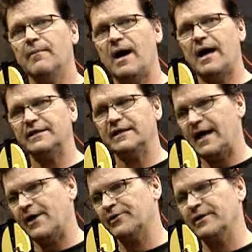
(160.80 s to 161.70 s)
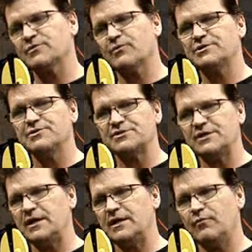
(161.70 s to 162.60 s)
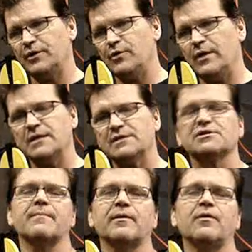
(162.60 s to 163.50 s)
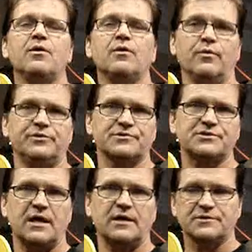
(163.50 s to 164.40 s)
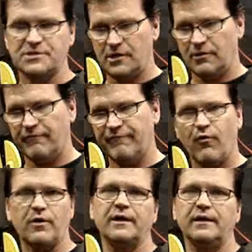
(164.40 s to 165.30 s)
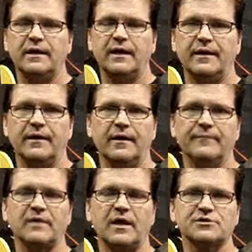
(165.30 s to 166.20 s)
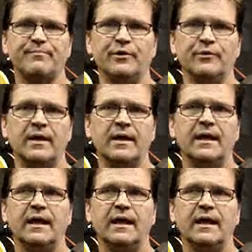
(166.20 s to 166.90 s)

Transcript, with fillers: behind the counter. It's what you see when you eat supper with your stainless steel fork and spoon.